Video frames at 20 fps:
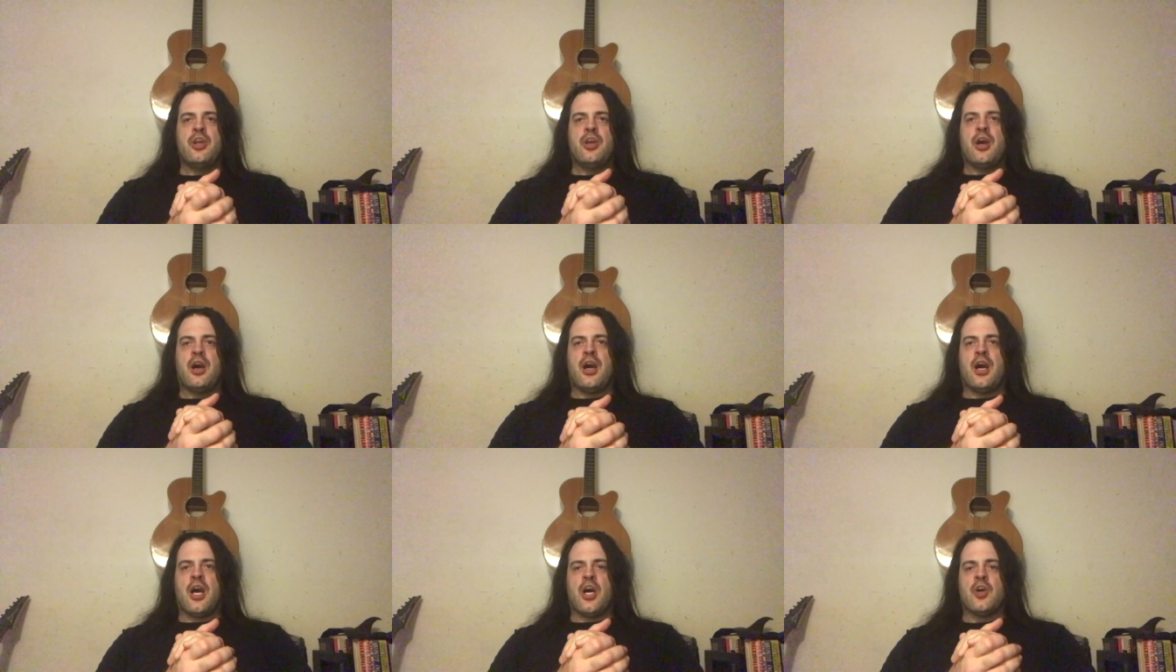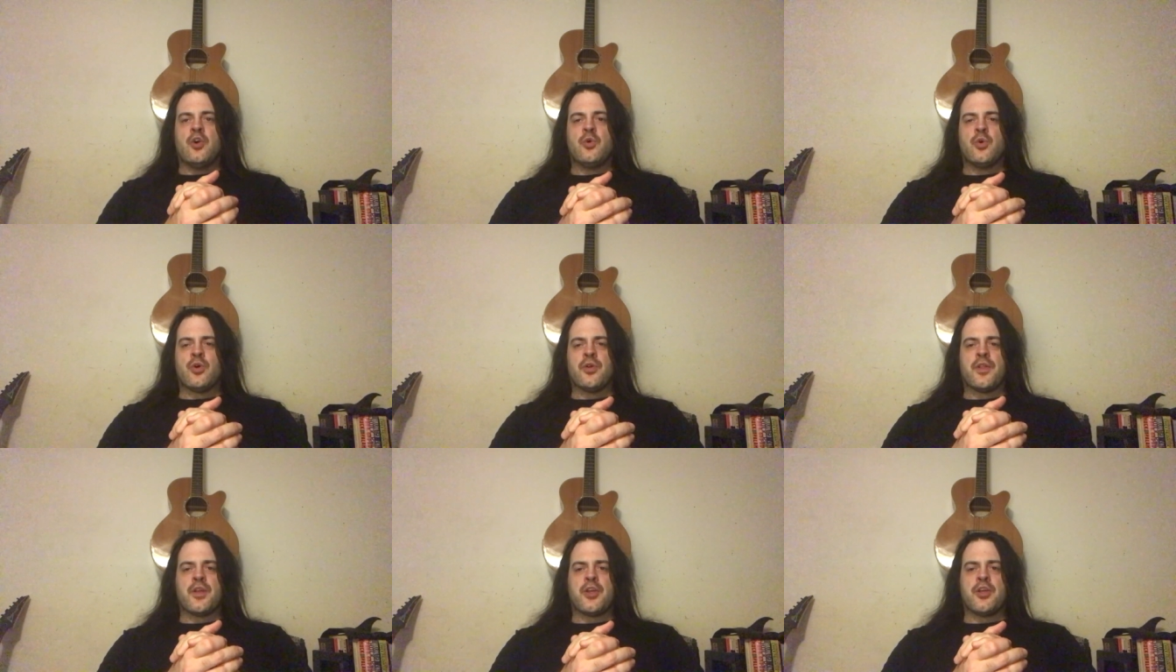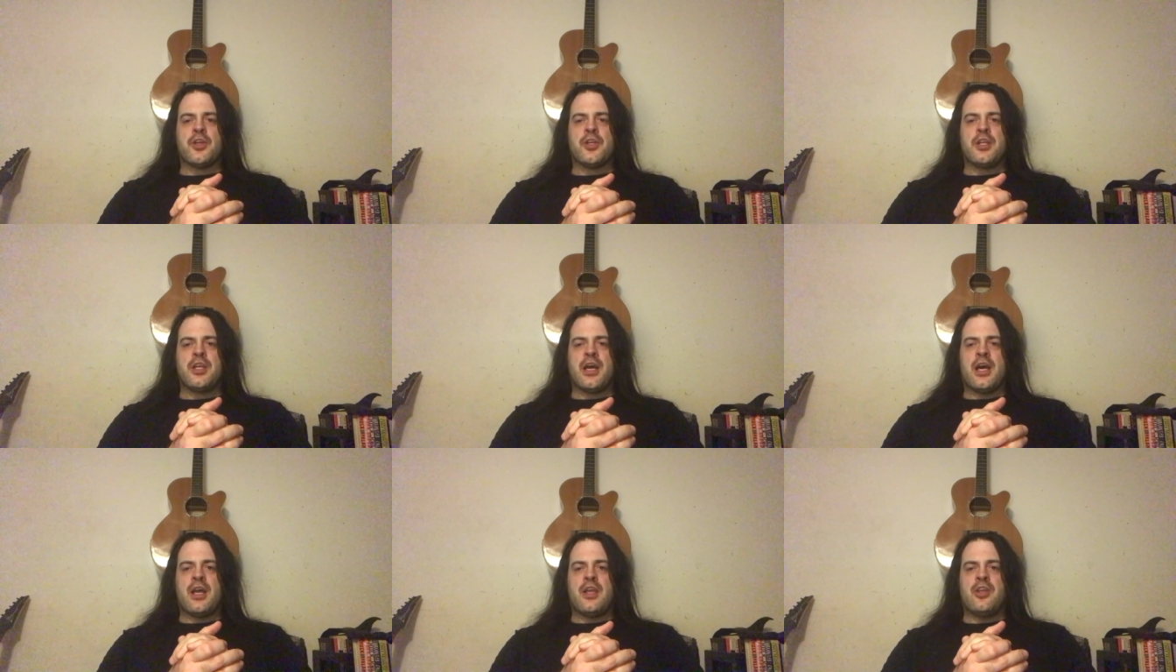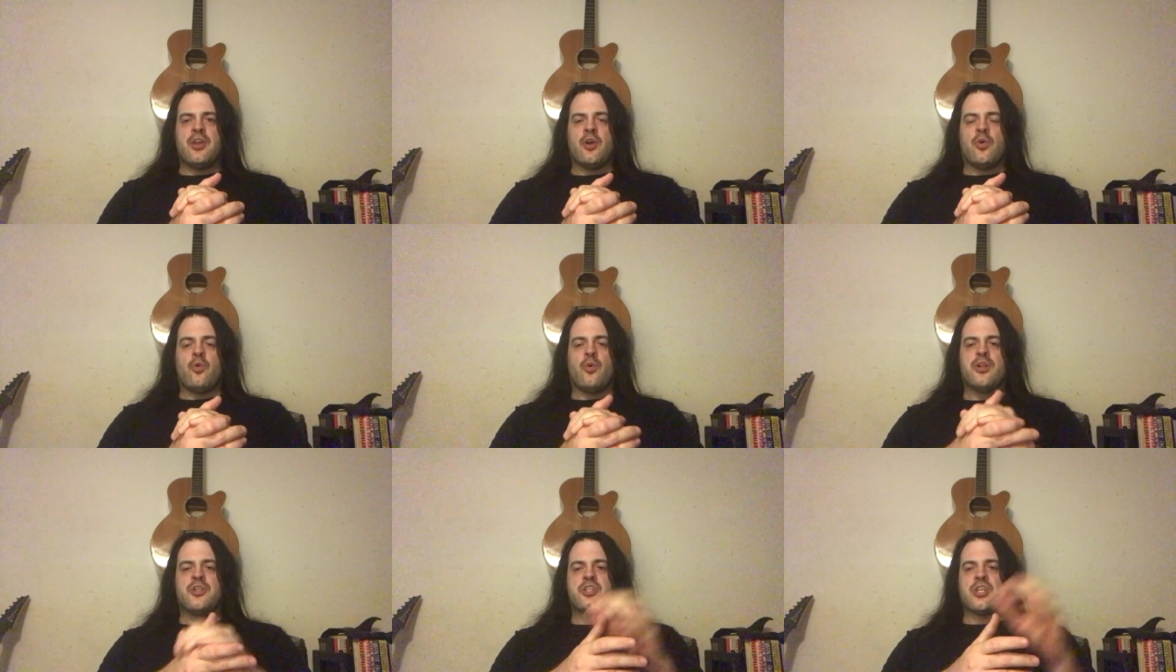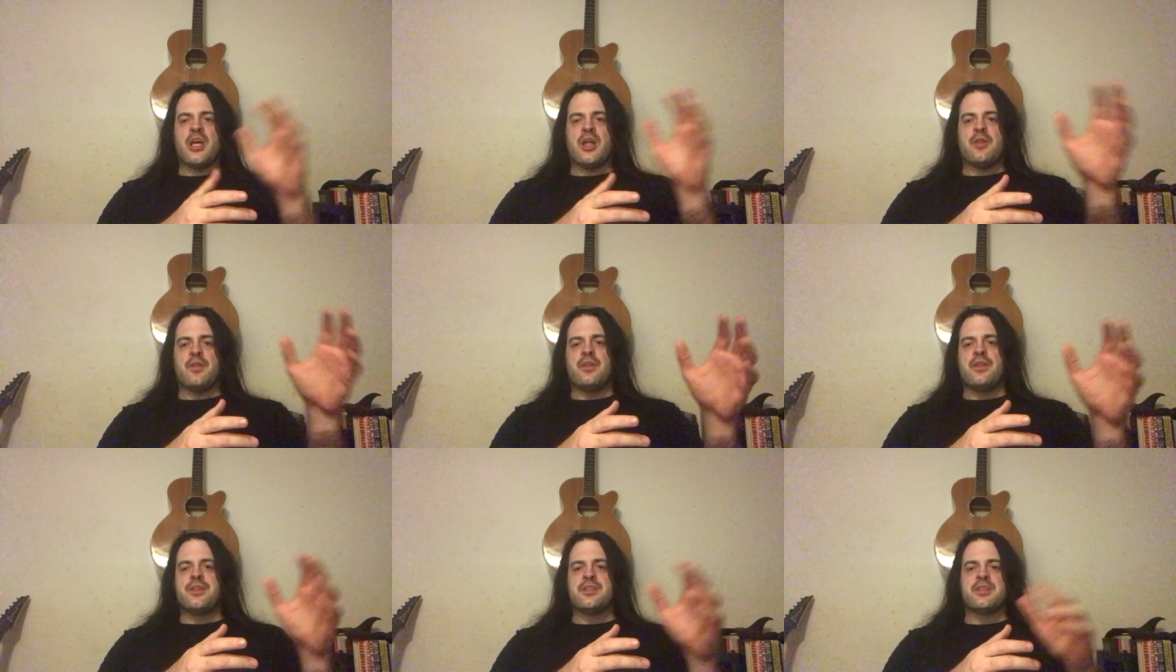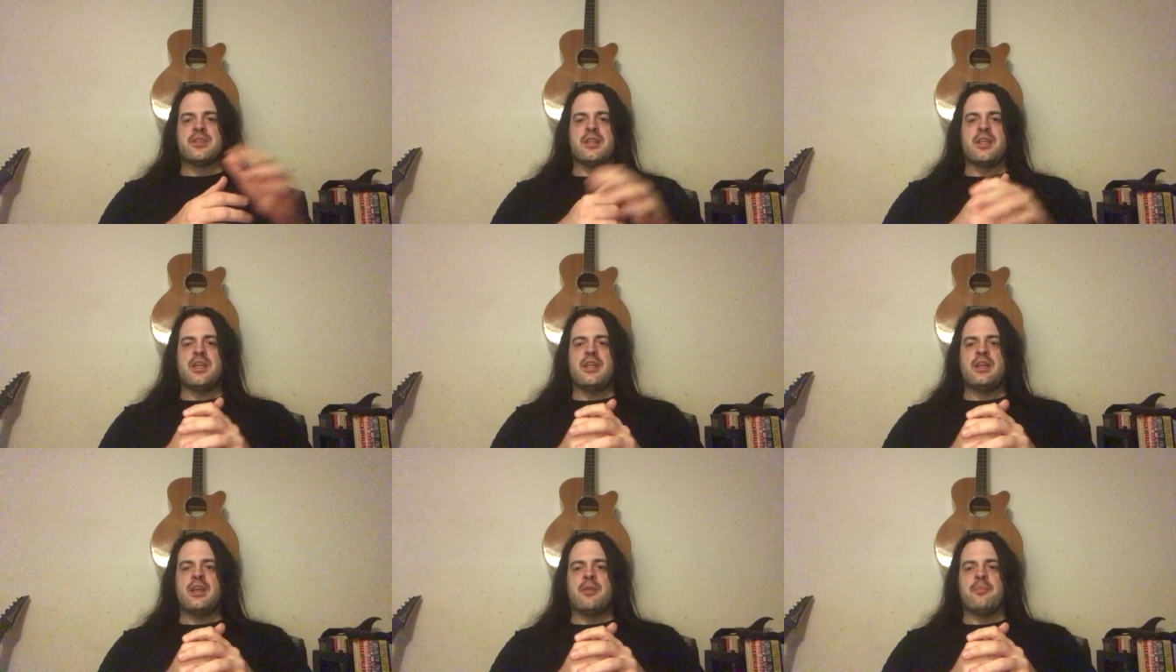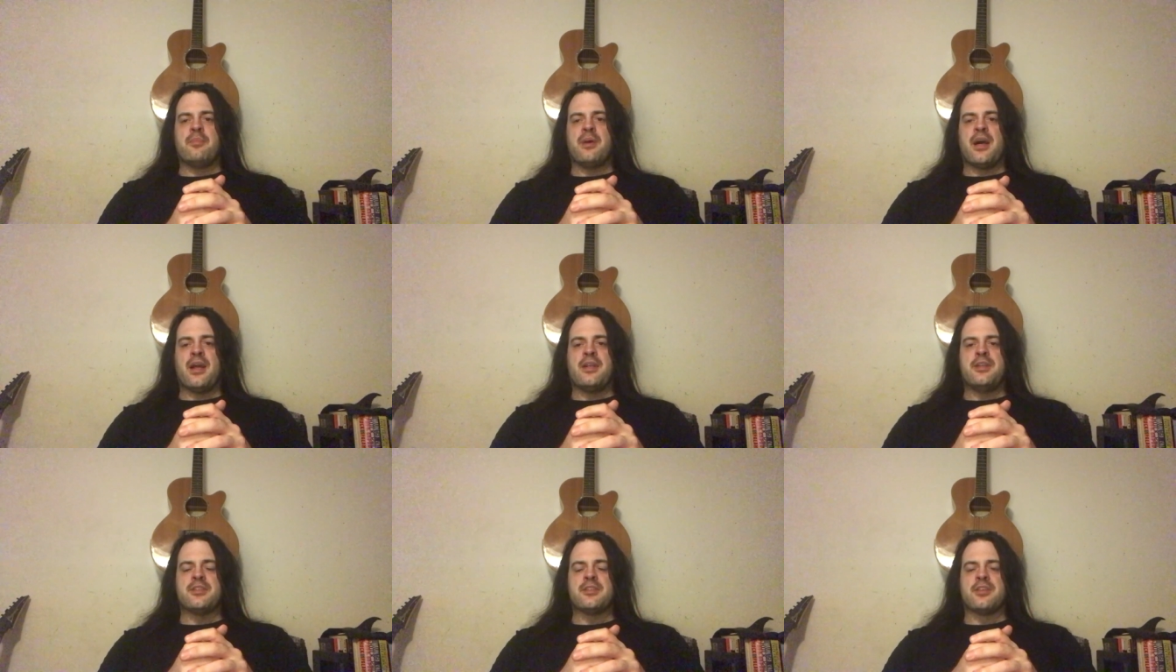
uh, who are the good guys, you know, which ethnicity embodies